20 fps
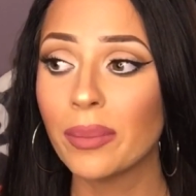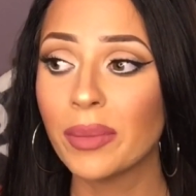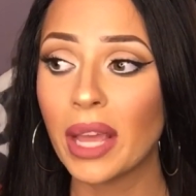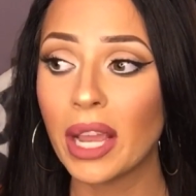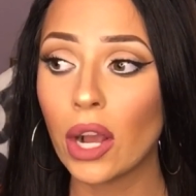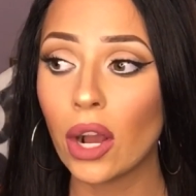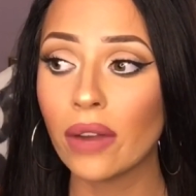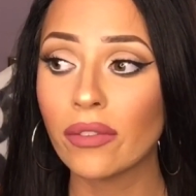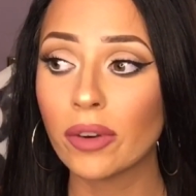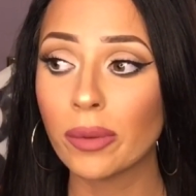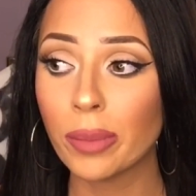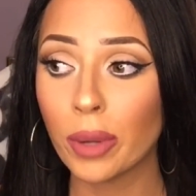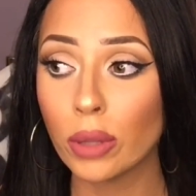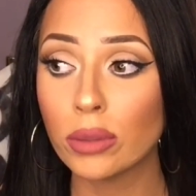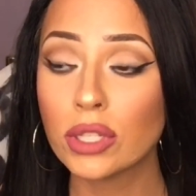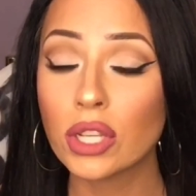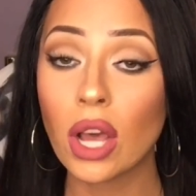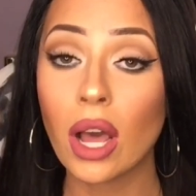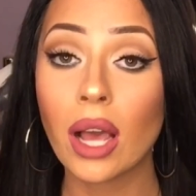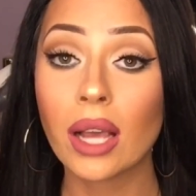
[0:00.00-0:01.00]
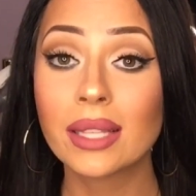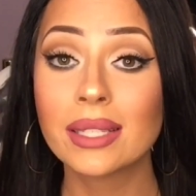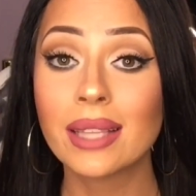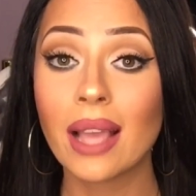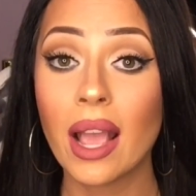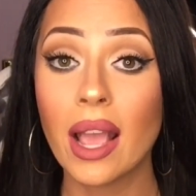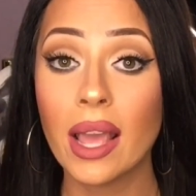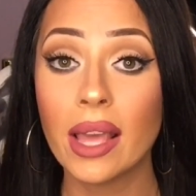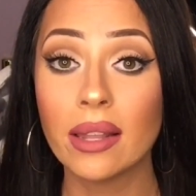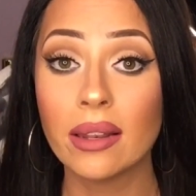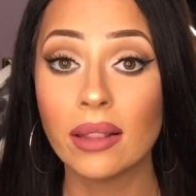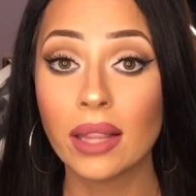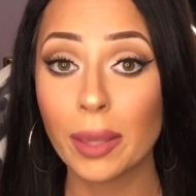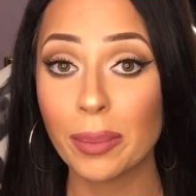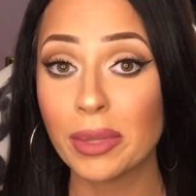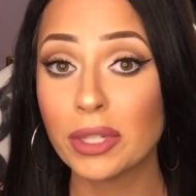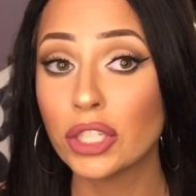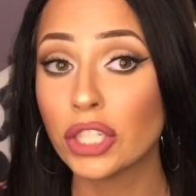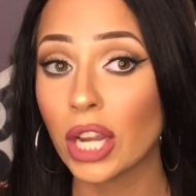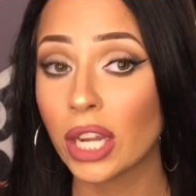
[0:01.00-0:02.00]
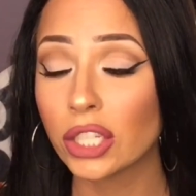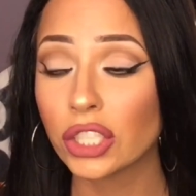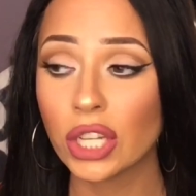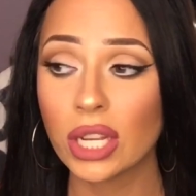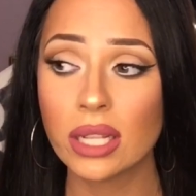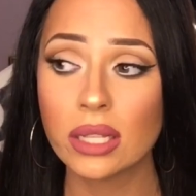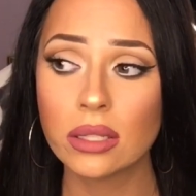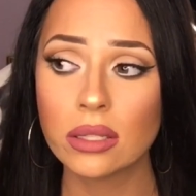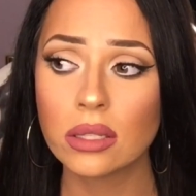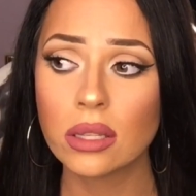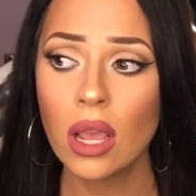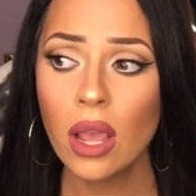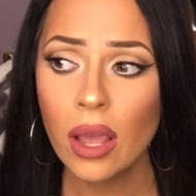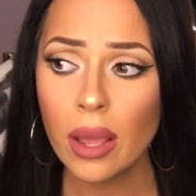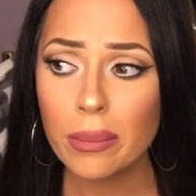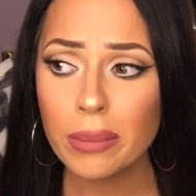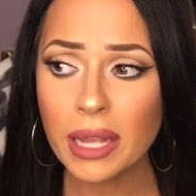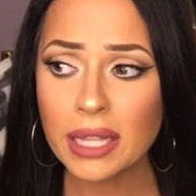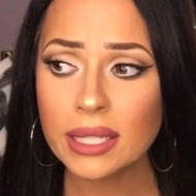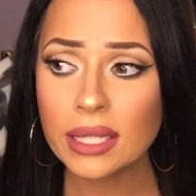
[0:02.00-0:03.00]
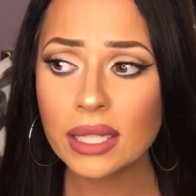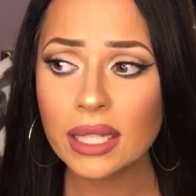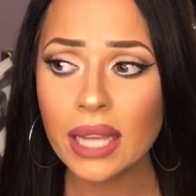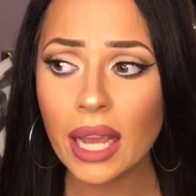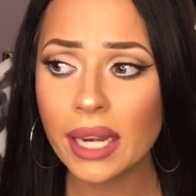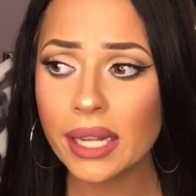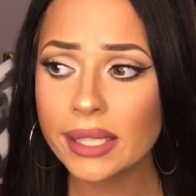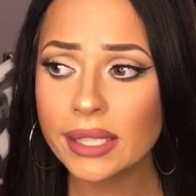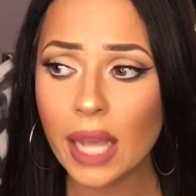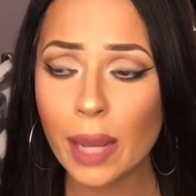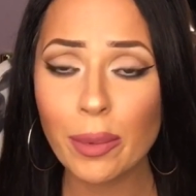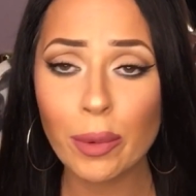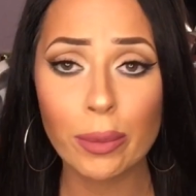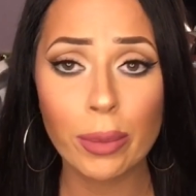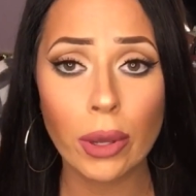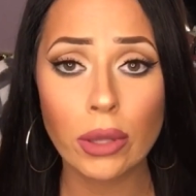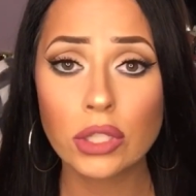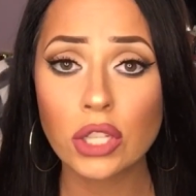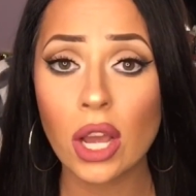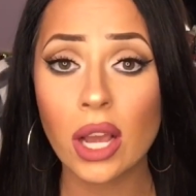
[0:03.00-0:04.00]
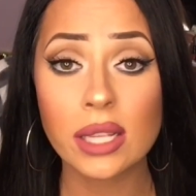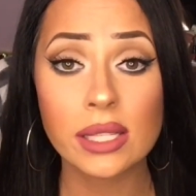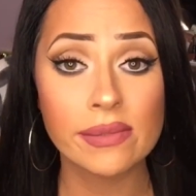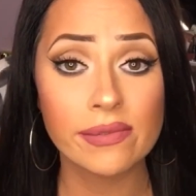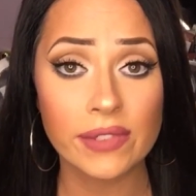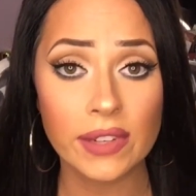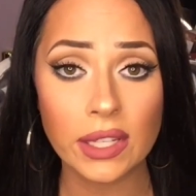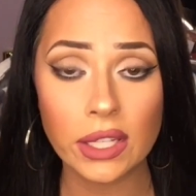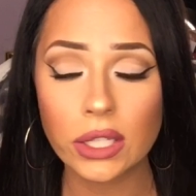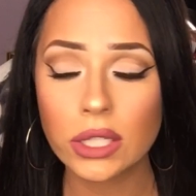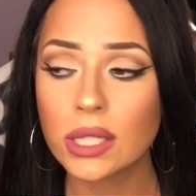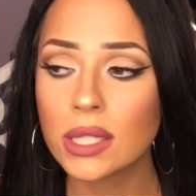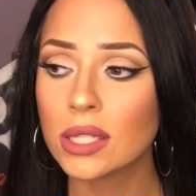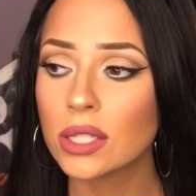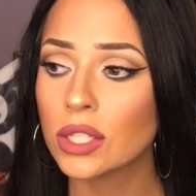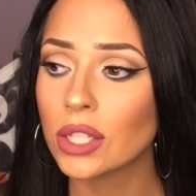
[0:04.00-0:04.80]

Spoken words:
They offer Botox and lip injections, basically any type of Botox and fillers.